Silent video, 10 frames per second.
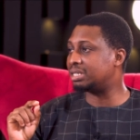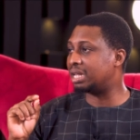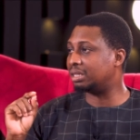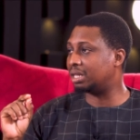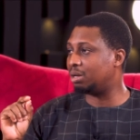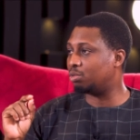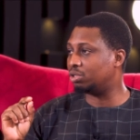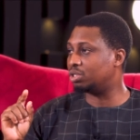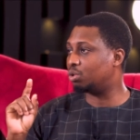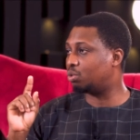less than 3
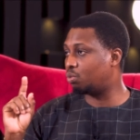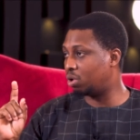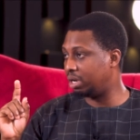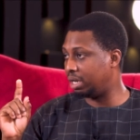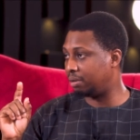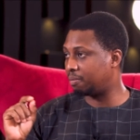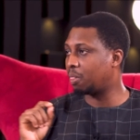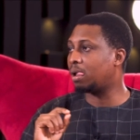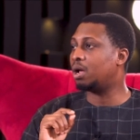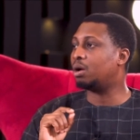months, 1 day.
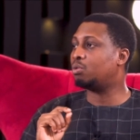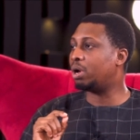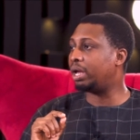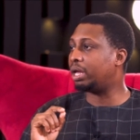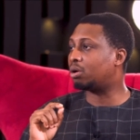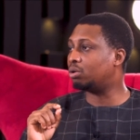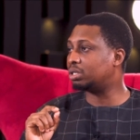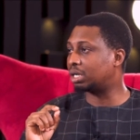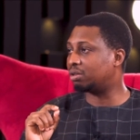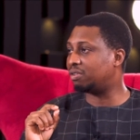Where a
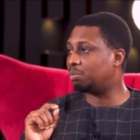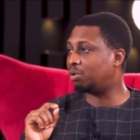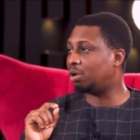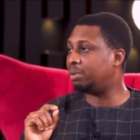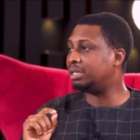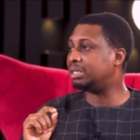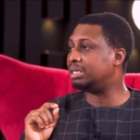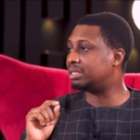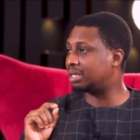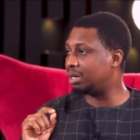contract of employment
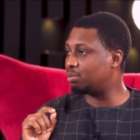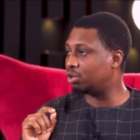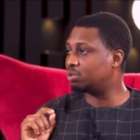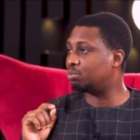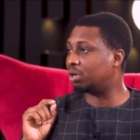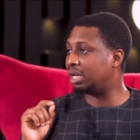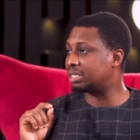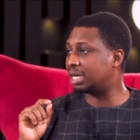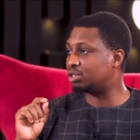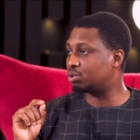is 3 months but
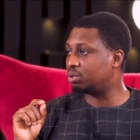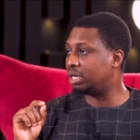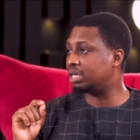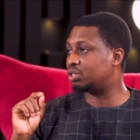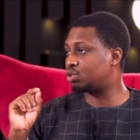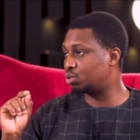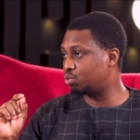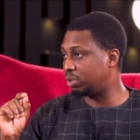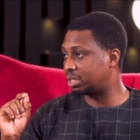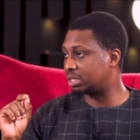less than 2 years,
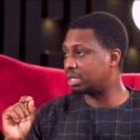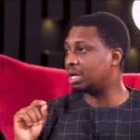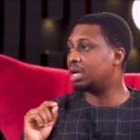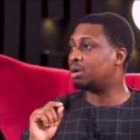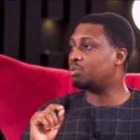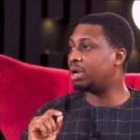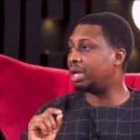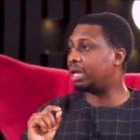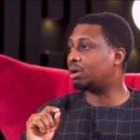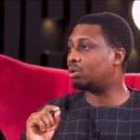2 weeks.
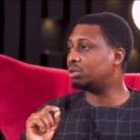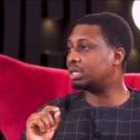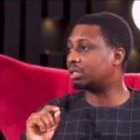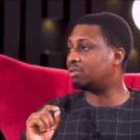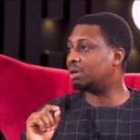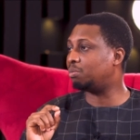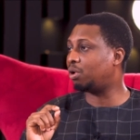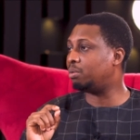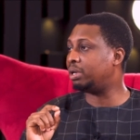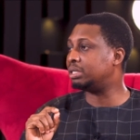Where a contract of
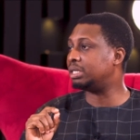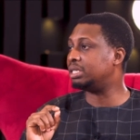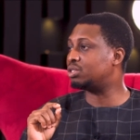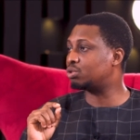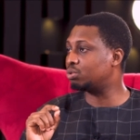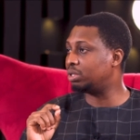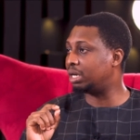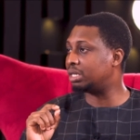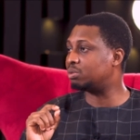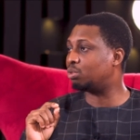employment is 2
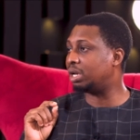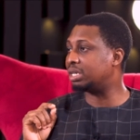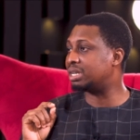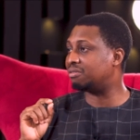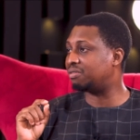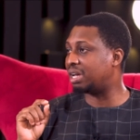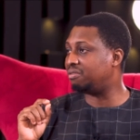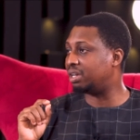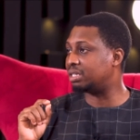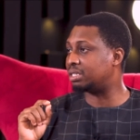years but less than
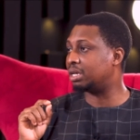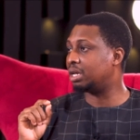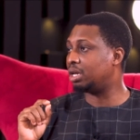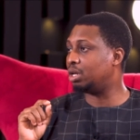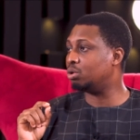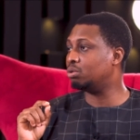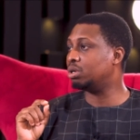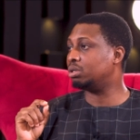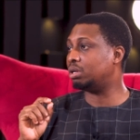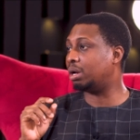5 years,
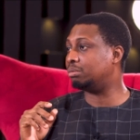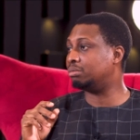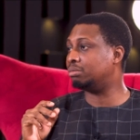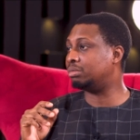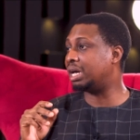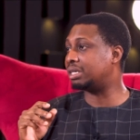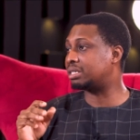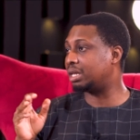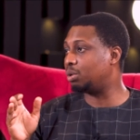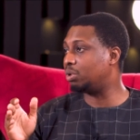
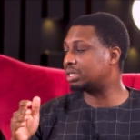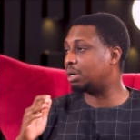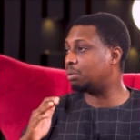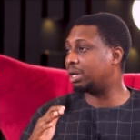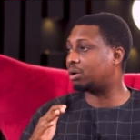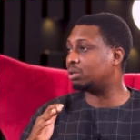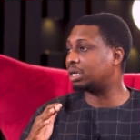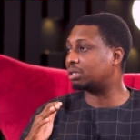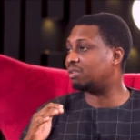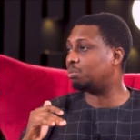that's 3 weeks. And where the
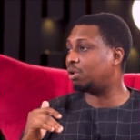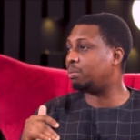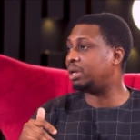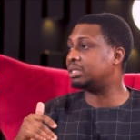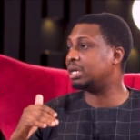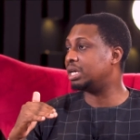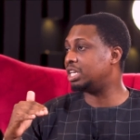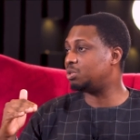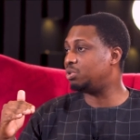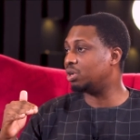contract of employment
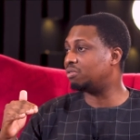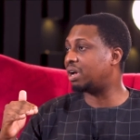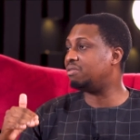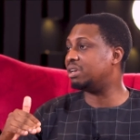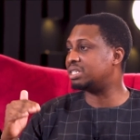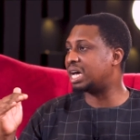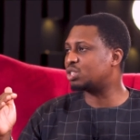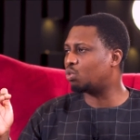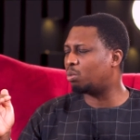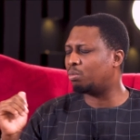is beyond 5 years,
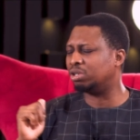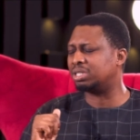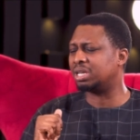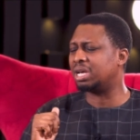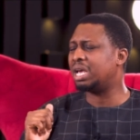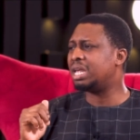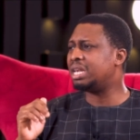that's 1 month.